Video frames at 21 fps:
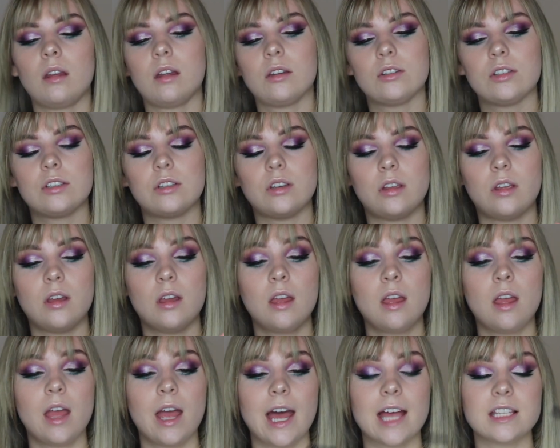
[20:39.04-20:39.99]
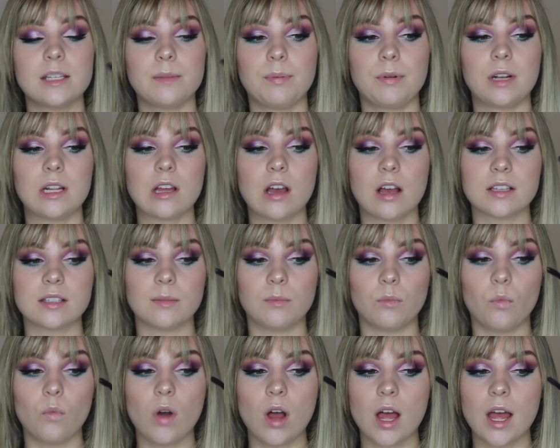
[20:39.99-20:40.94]
I'll just show you, That's a pretty
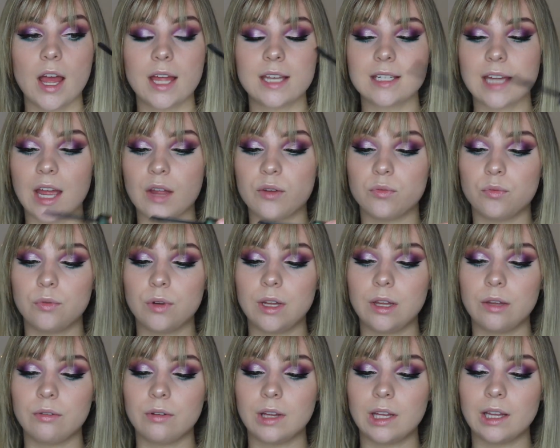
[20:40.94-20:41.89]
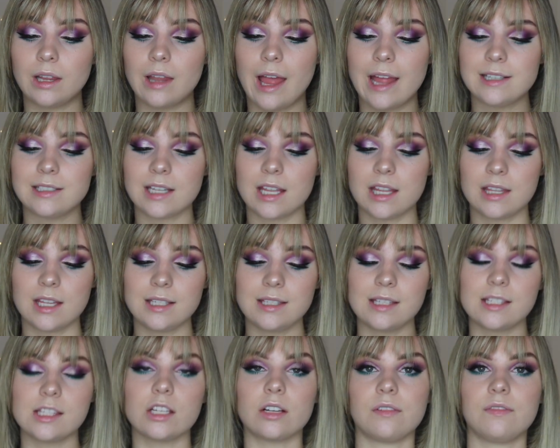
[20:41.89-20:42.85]
awesome wand. I really, really liked it.
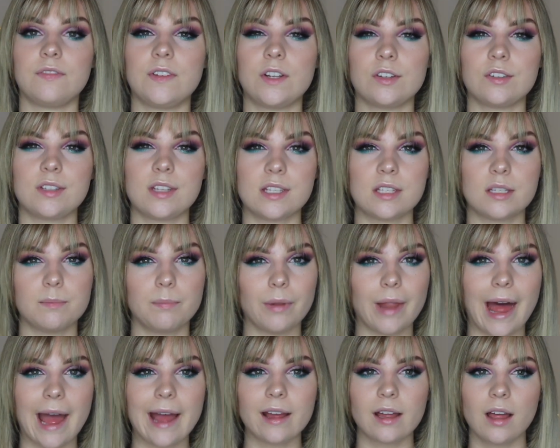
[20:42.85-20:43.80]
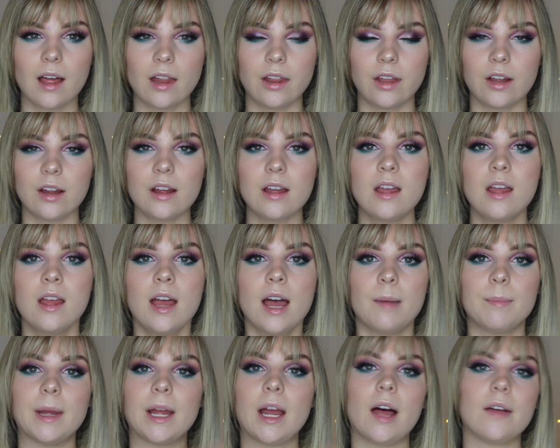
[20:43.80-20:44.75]
This is their Fiercest Black color.
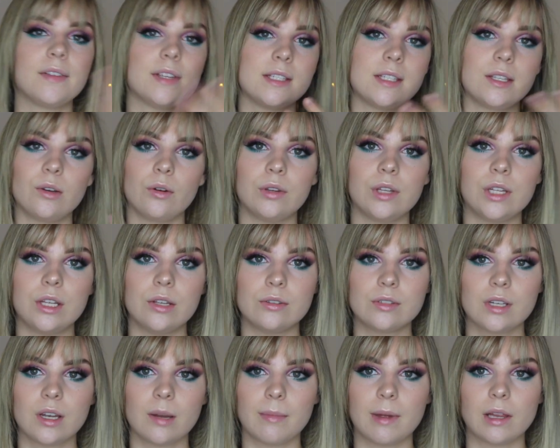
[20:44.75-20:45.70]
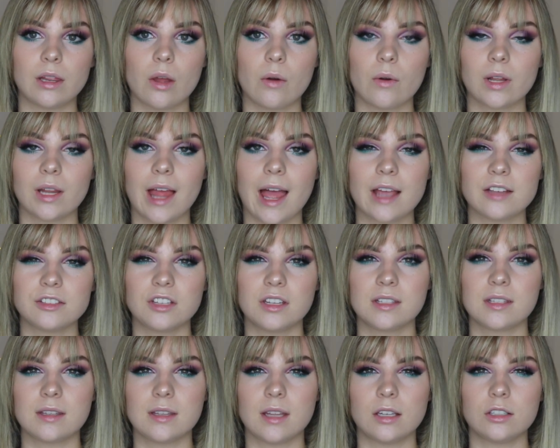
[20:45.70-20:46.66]
I obviously only use it on my lower
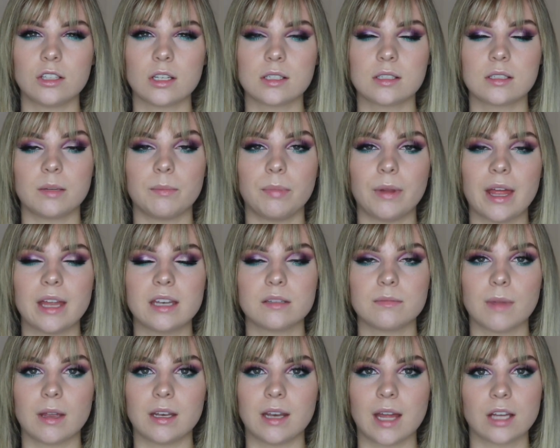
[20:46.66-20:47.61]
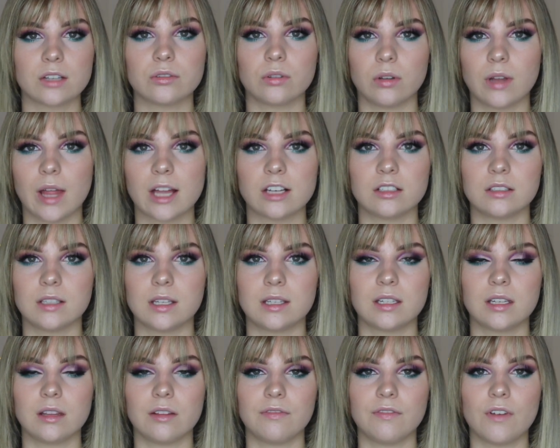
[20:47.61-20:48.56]
lashes and then just to blend my natural lashes
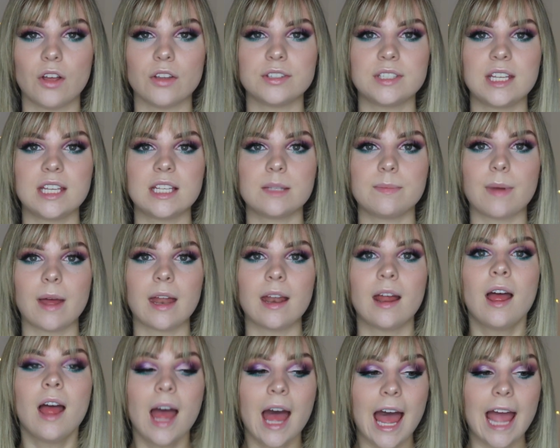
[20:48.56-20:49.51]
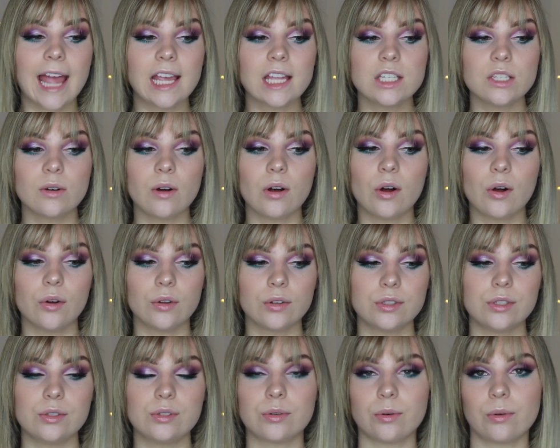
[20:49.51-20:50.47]
into the falsies, but I can do a
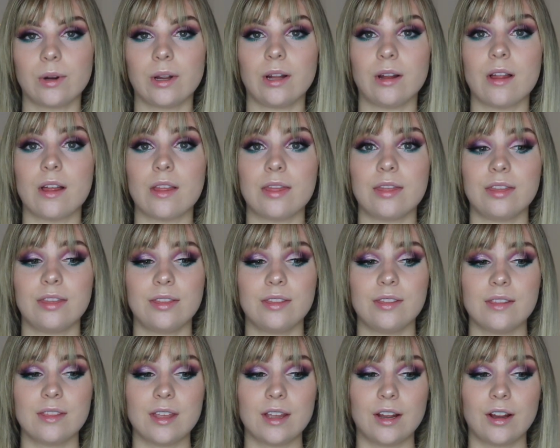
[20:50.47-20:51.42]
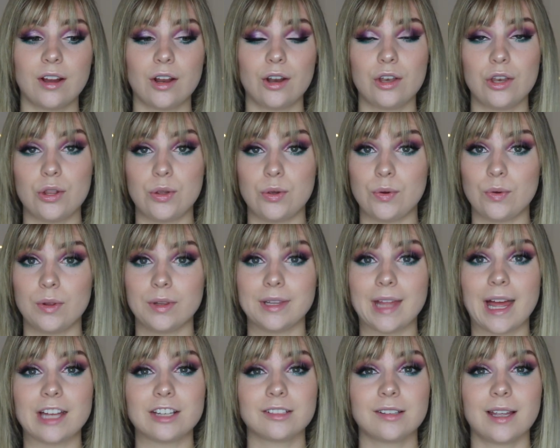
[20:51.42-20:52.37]
whole tutorial on their new
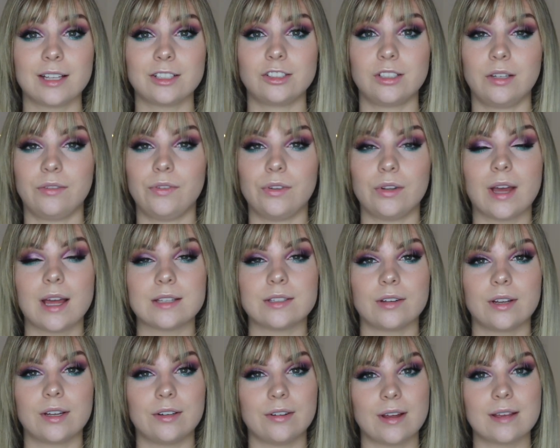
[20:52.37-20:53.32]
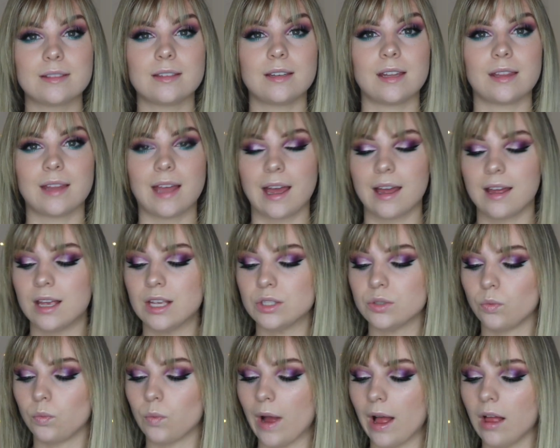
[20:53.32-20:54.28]
lash collection if you guys are interested in that
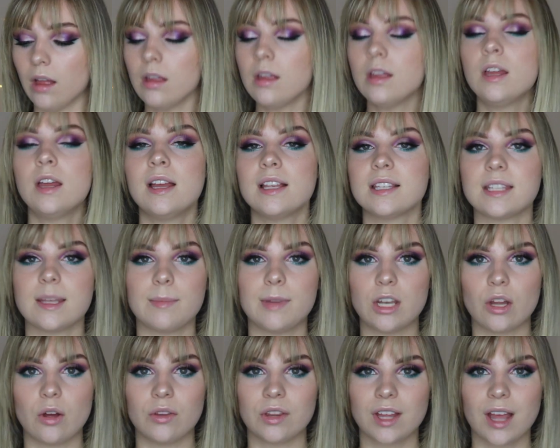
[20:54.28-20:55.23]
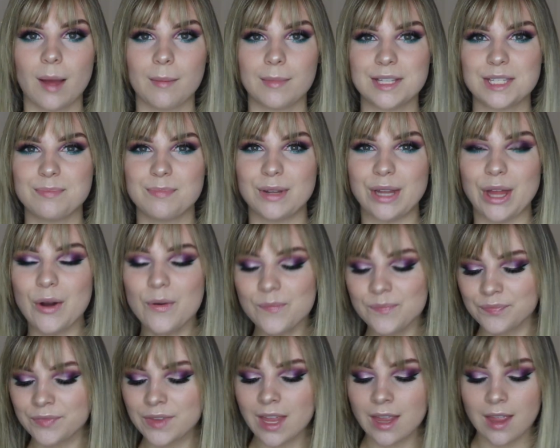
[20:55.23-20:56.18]
as well. So let me know in the comments
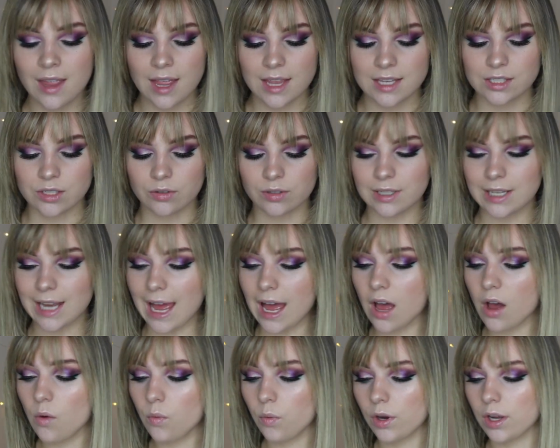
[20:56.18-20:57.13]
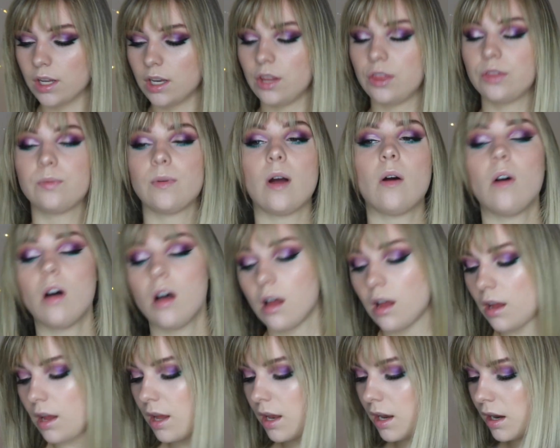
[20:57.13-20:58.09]
below. So now we're gonna throw
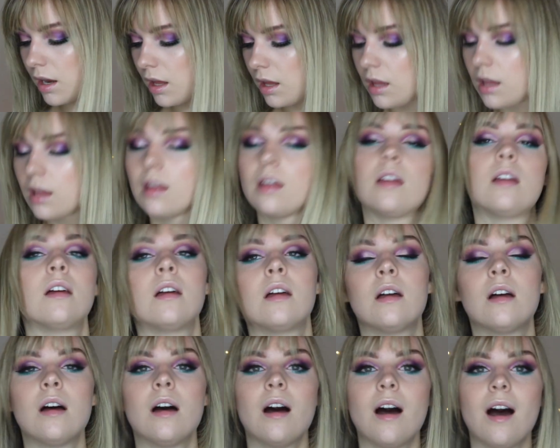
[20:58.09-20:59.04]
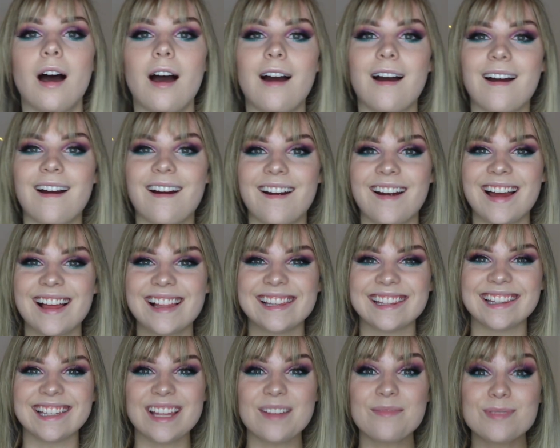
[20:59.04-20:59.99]
on
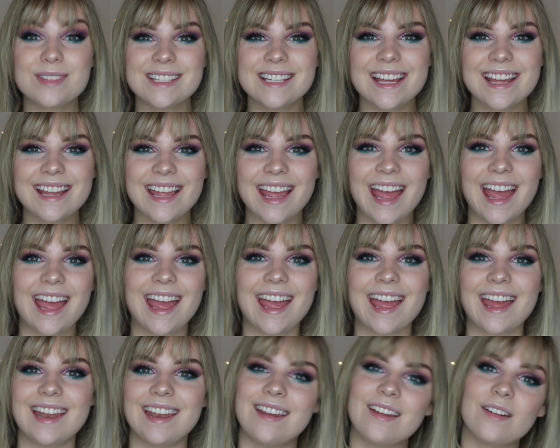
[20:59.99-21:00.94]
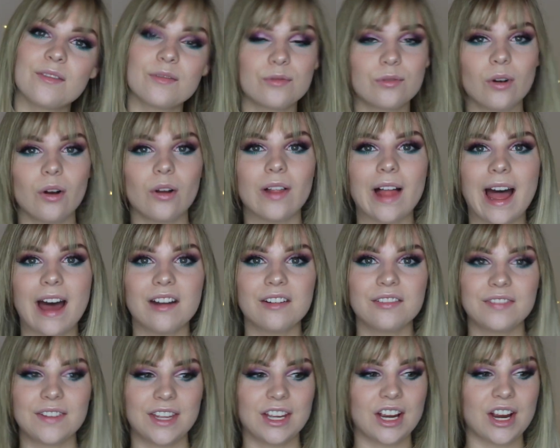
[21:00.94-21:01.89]
our lipstick and roll
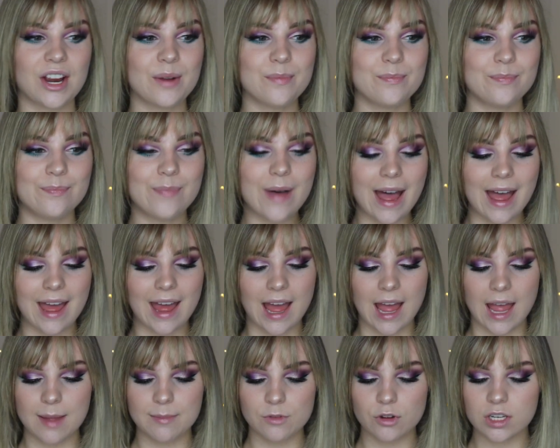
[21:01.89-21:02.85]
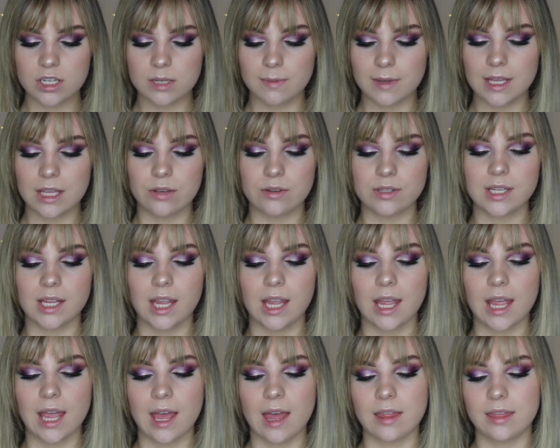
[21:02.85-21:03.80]
out of here, but I'm going to be
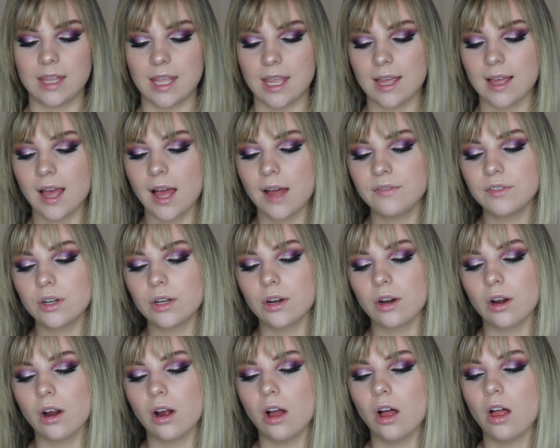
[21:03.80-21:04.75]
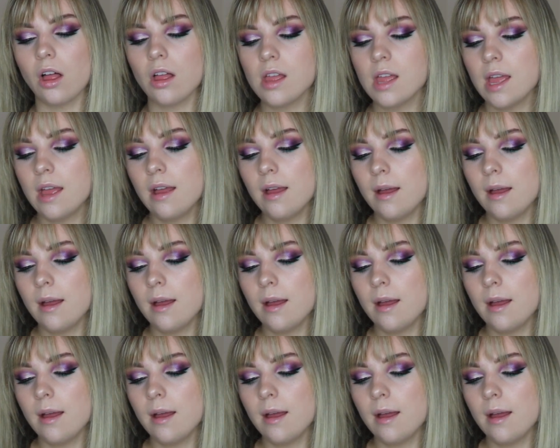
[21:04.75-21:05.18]
using the CoverGirl